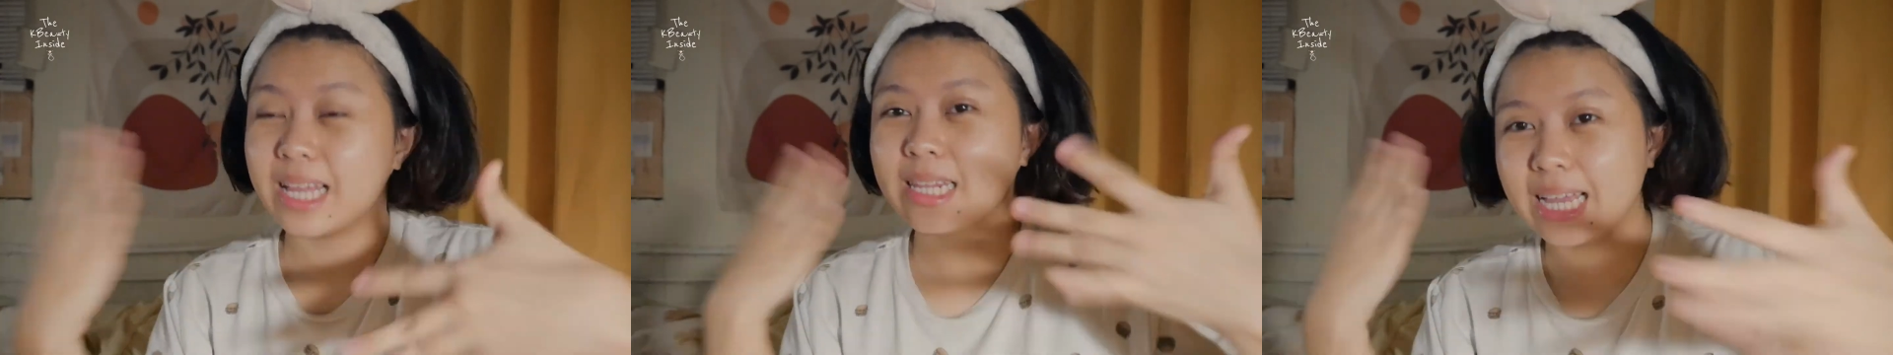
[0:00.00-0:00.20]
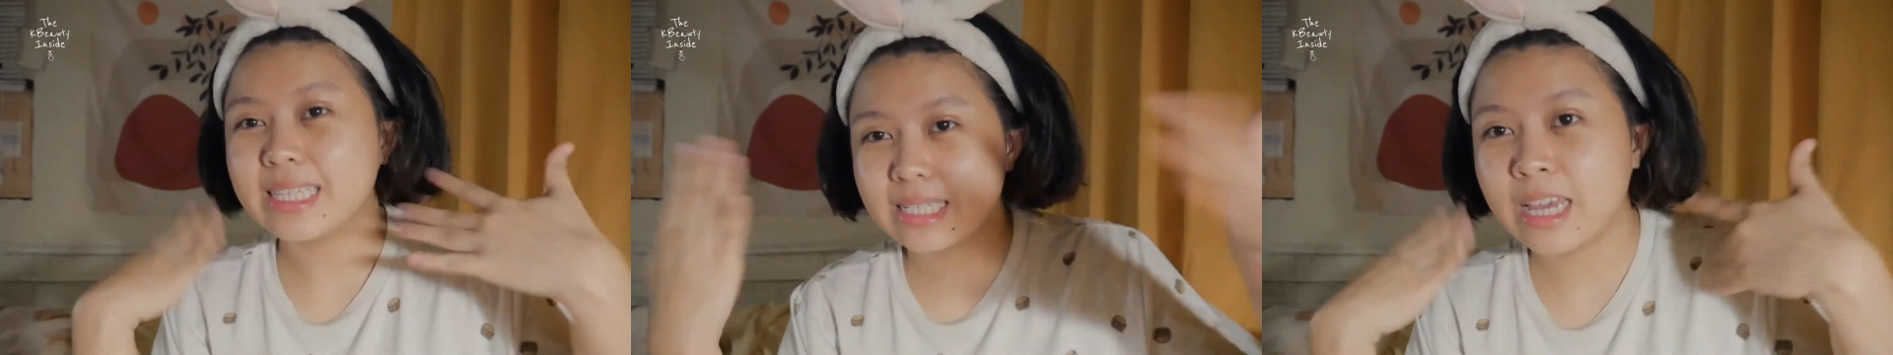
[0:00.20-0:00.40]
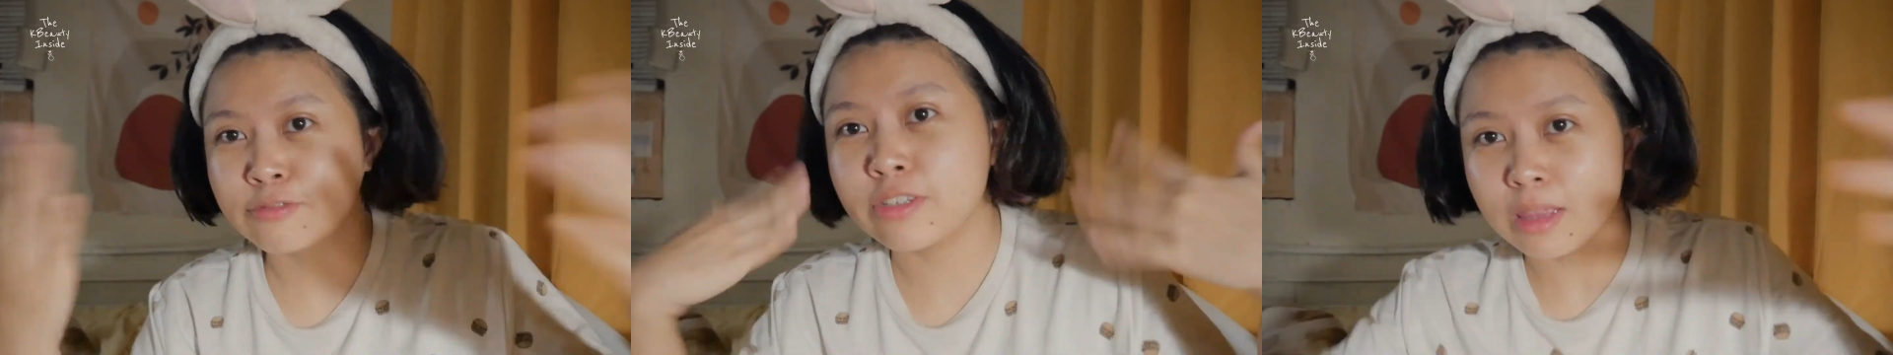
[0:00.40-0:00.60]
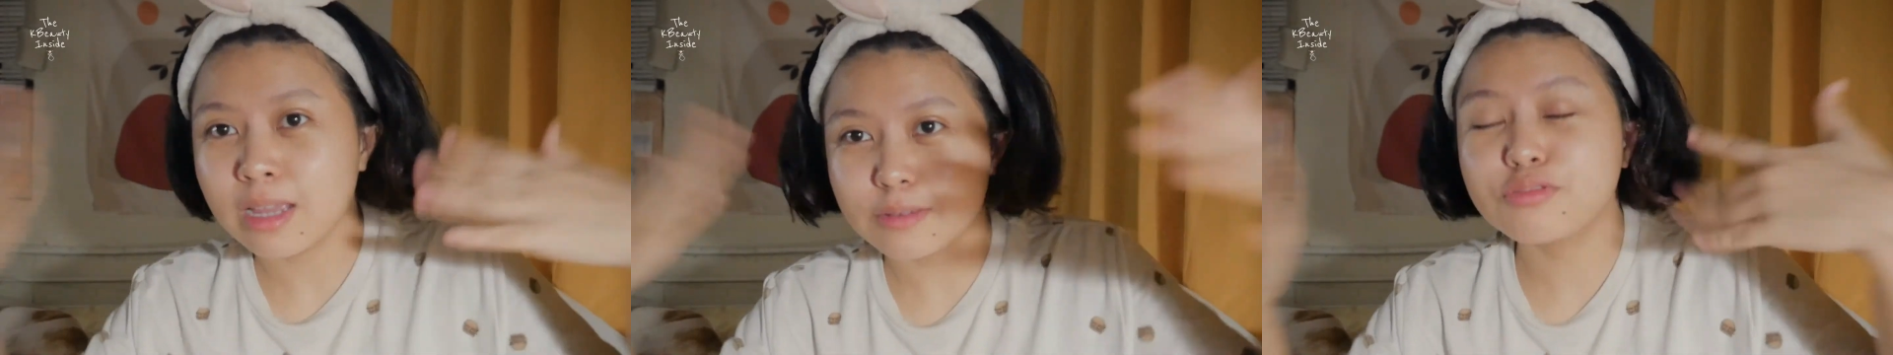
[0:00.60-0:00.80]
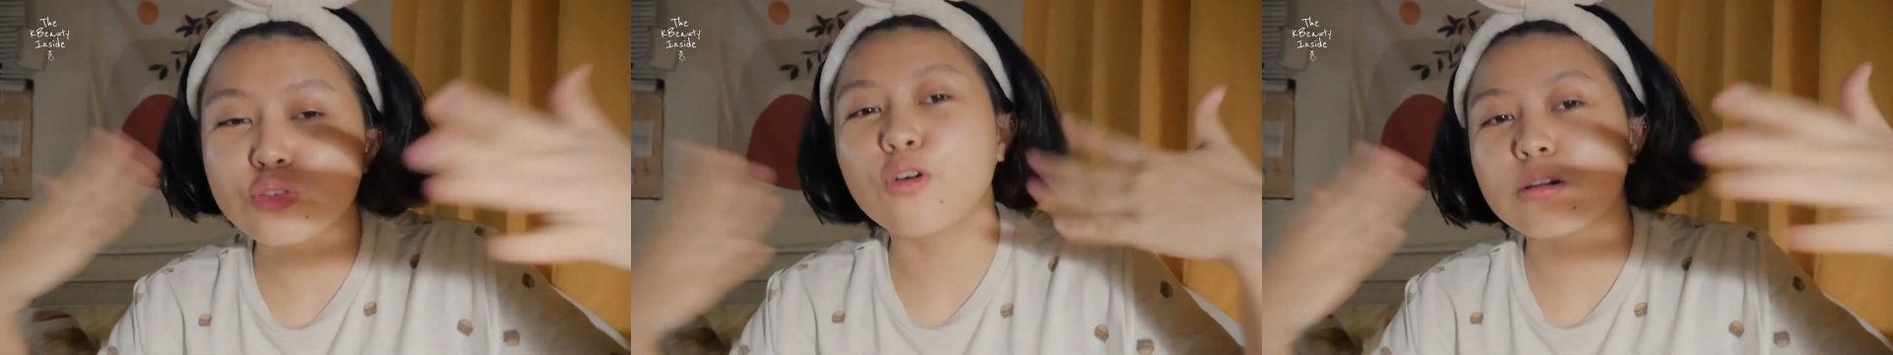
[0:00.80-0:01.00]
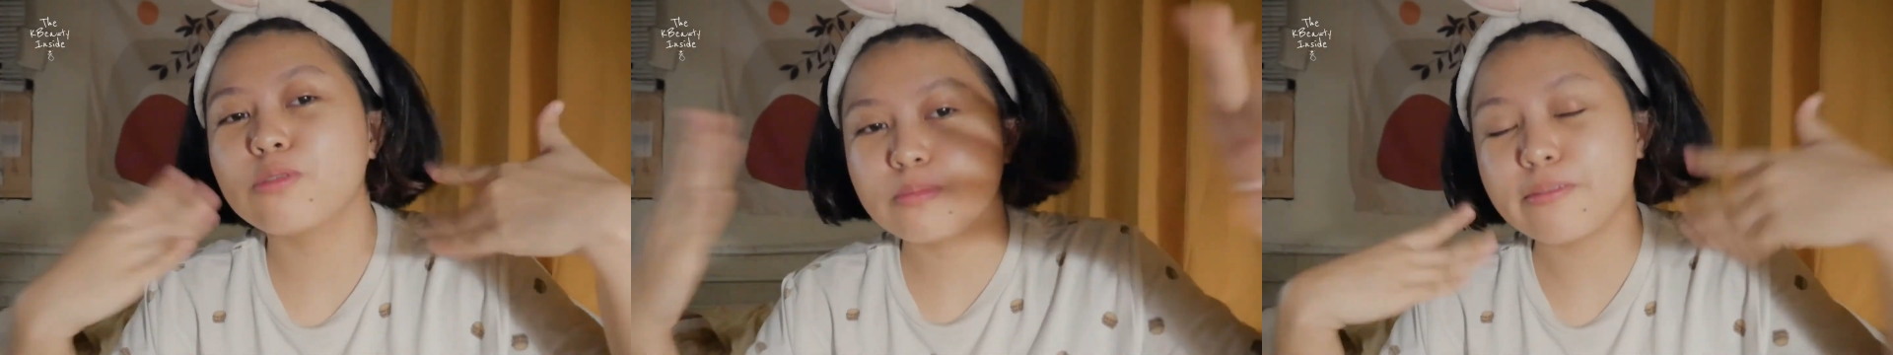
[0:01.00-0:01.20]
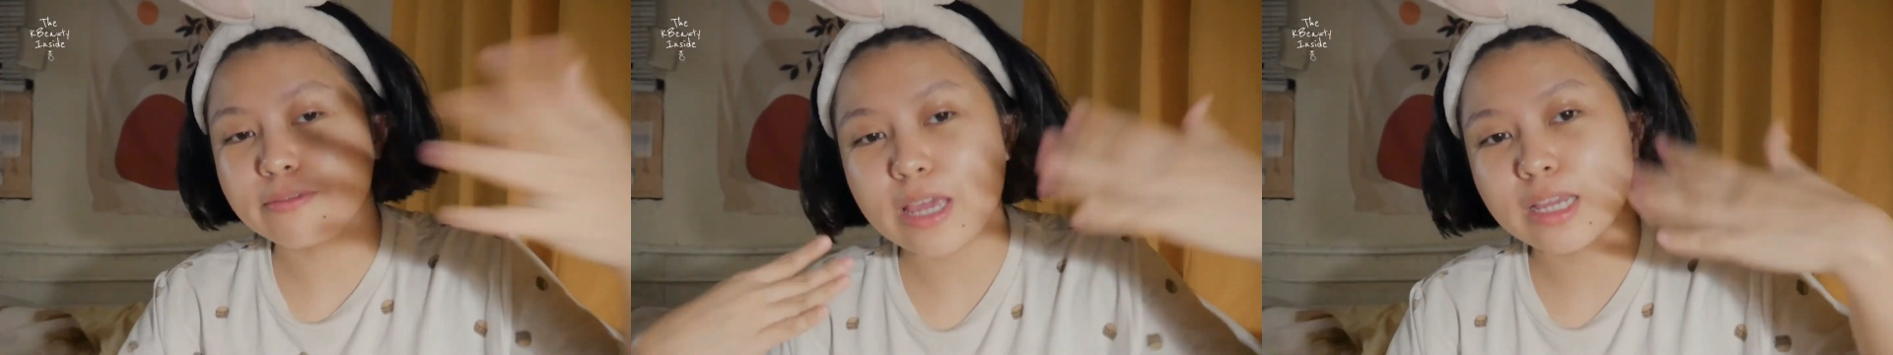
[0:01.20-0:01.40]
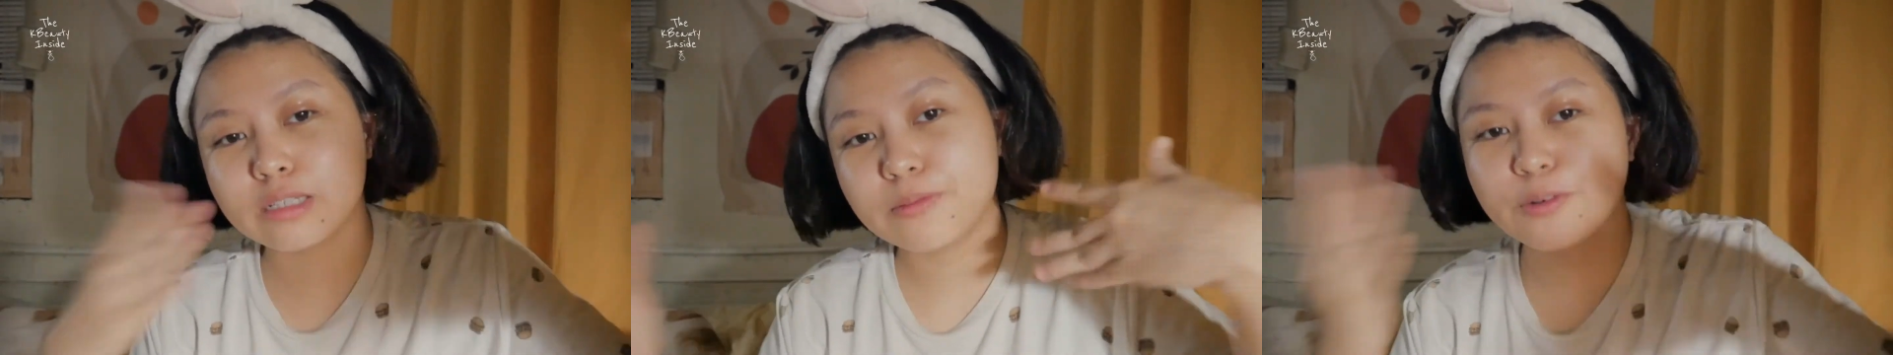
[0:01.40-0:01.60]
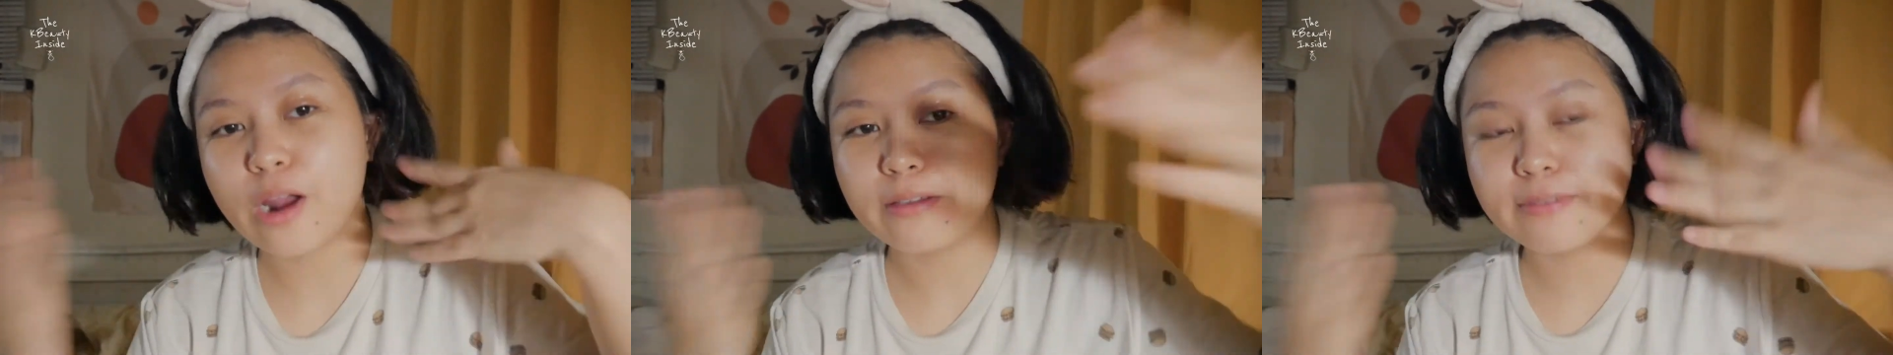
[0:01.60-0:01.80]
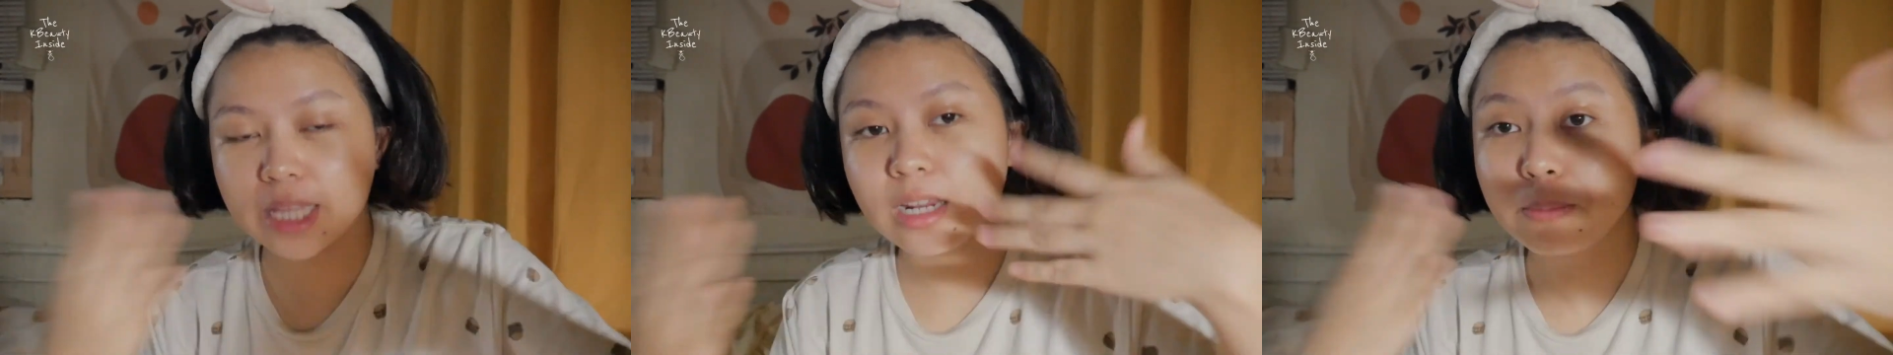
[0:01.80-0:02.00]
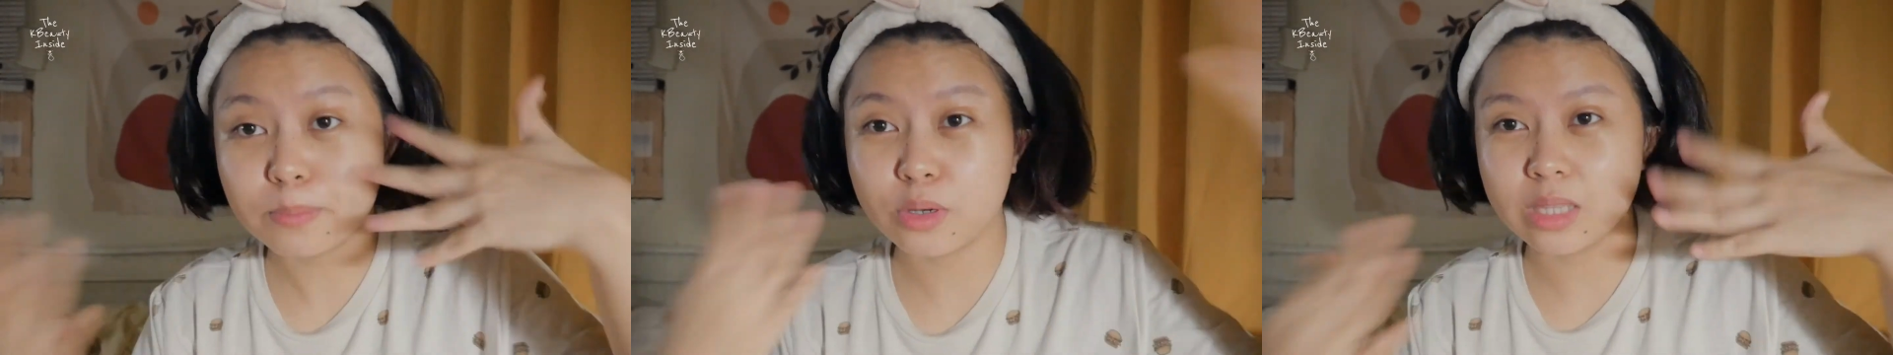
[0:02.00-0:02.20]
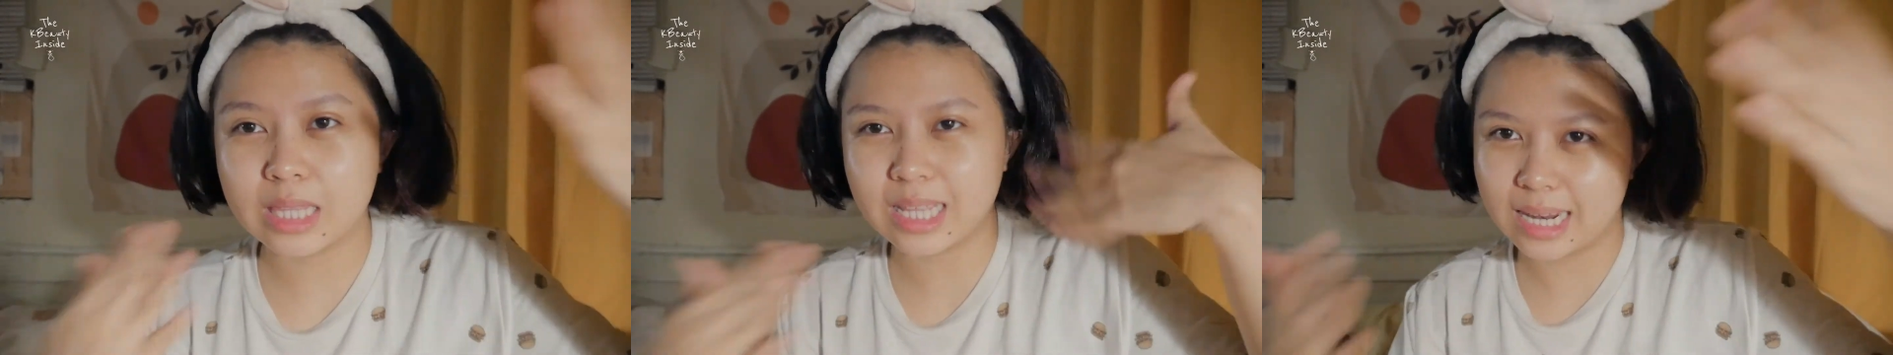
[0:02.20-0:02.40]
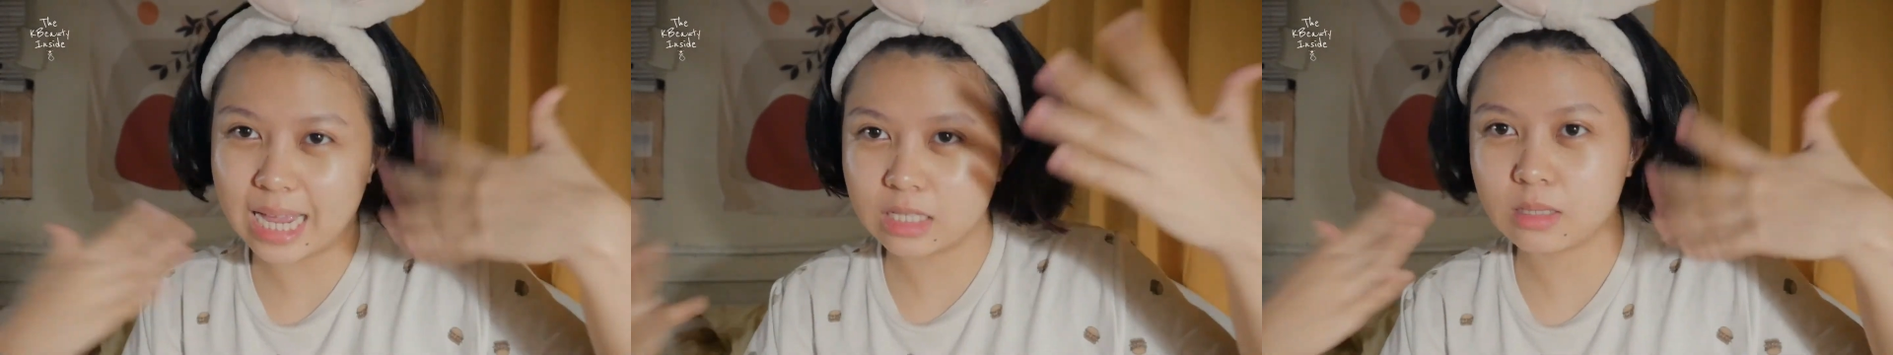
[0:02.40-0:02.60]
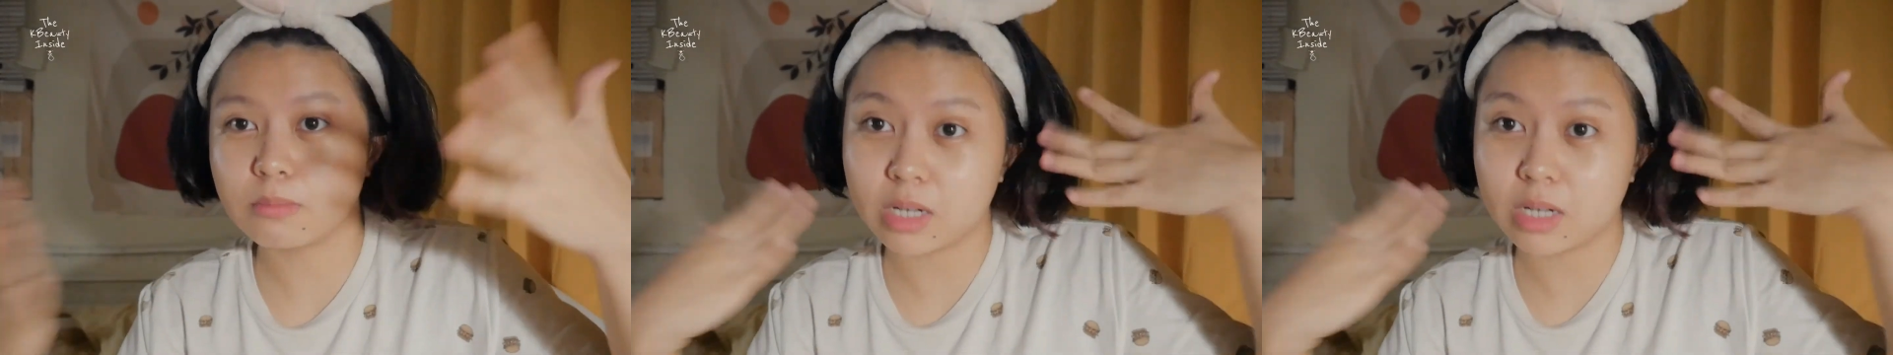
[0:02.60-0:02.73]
let everything absorb on my face before I finally put the last